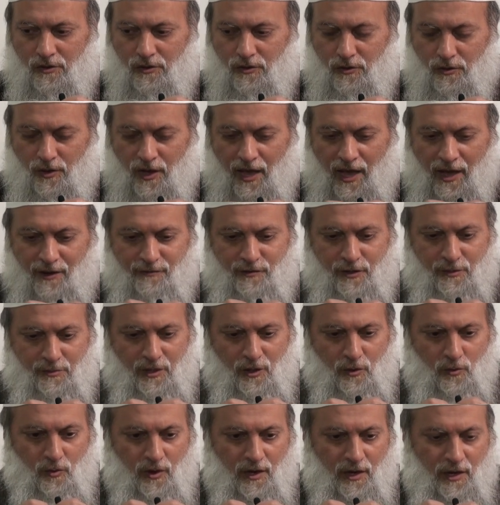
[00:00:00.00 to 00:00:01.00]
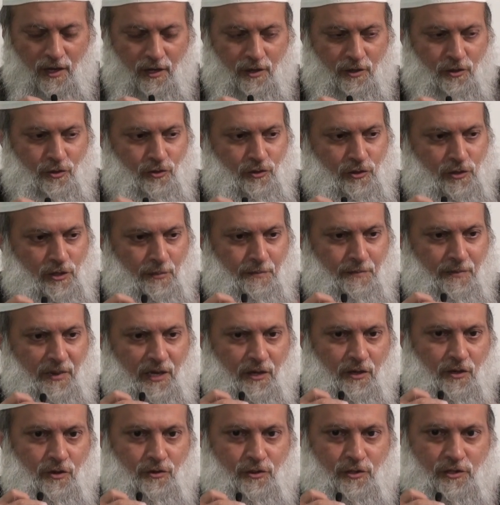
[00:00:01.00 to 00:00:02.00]
you have to be willing to
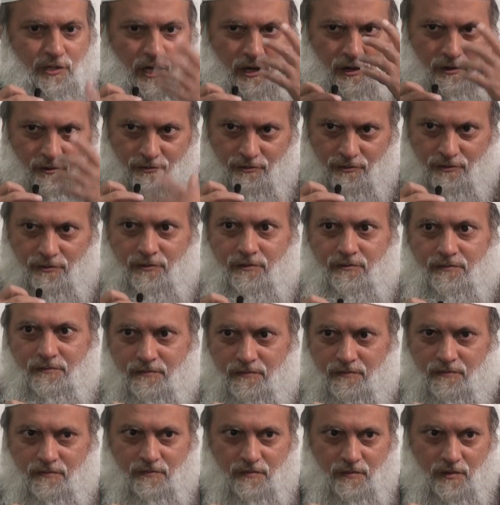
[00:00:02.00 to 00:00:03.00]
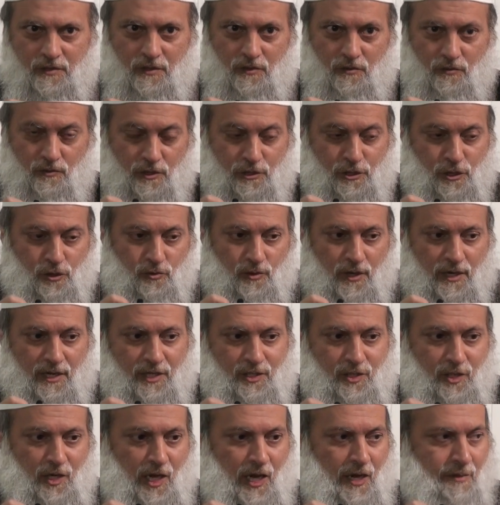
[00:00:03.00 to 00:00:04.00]
submit yourself, which is what
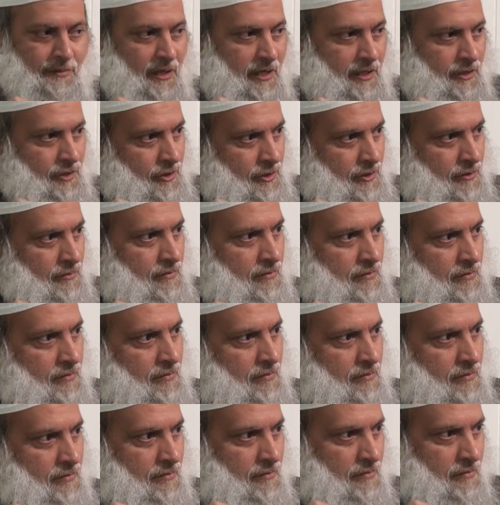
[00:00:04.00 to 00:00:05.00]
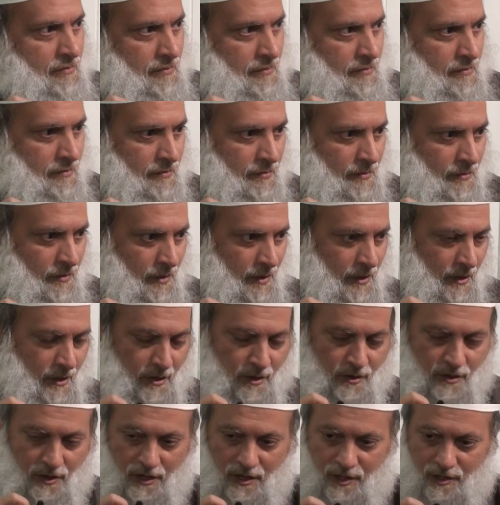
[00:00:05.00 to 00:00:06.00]
Islam is.
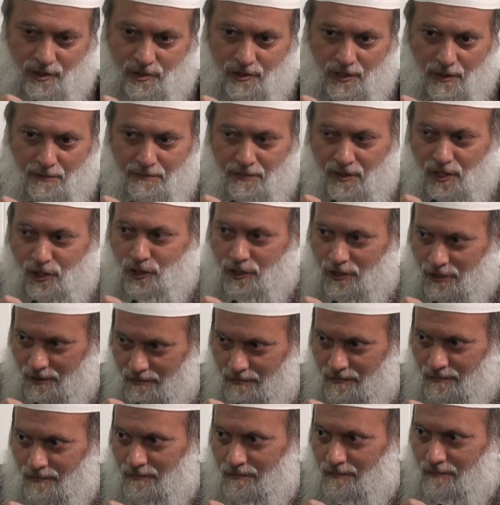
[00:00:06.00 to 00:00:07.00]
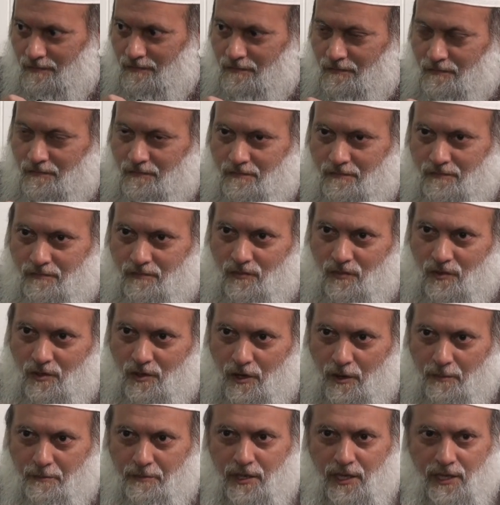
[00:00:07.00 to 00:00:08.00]
It is submission,
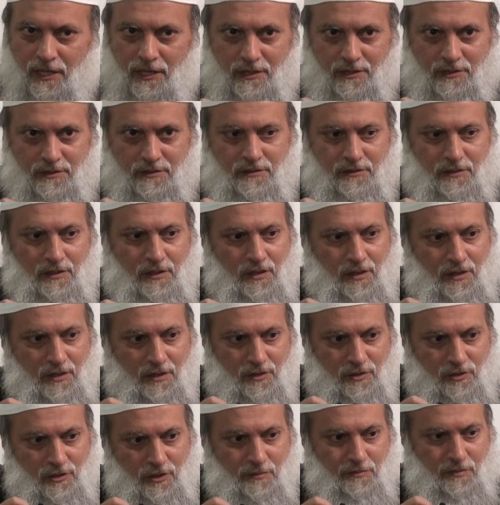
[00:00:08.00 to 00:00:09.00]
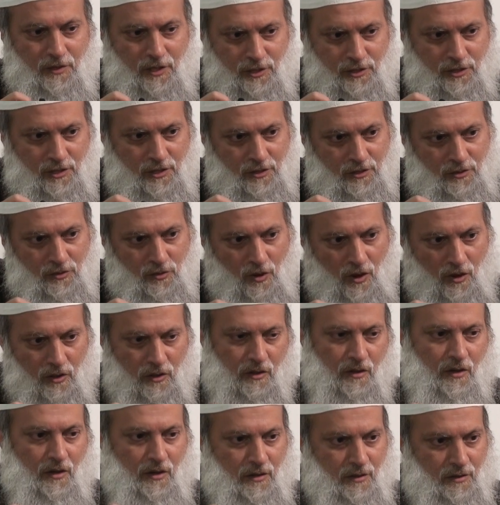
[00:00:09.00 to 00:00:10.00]
complete submission to
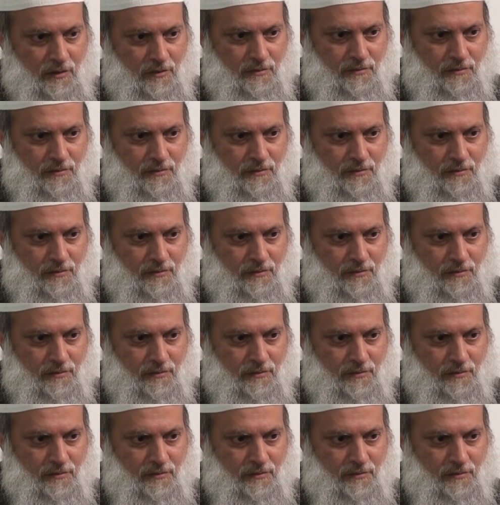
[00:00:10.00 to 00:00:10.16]
Allah.